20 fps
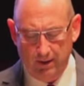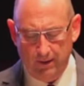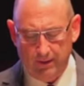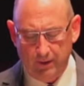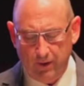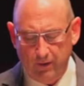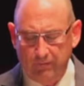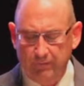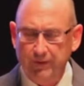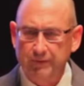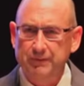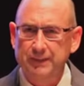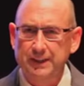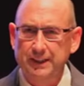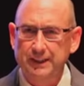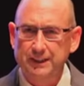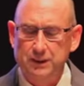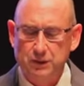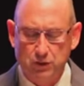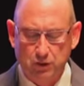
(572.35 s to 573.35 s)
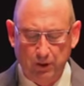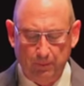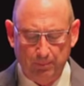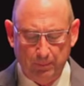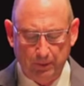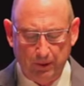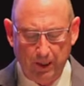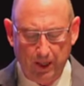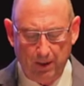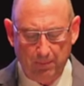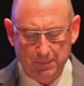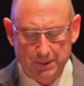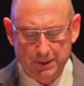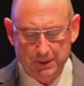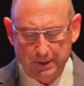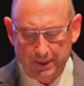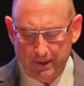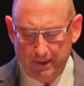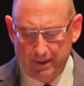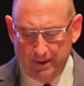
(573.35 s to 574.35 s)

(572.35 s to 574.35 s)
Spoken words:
There are 15 strip clubs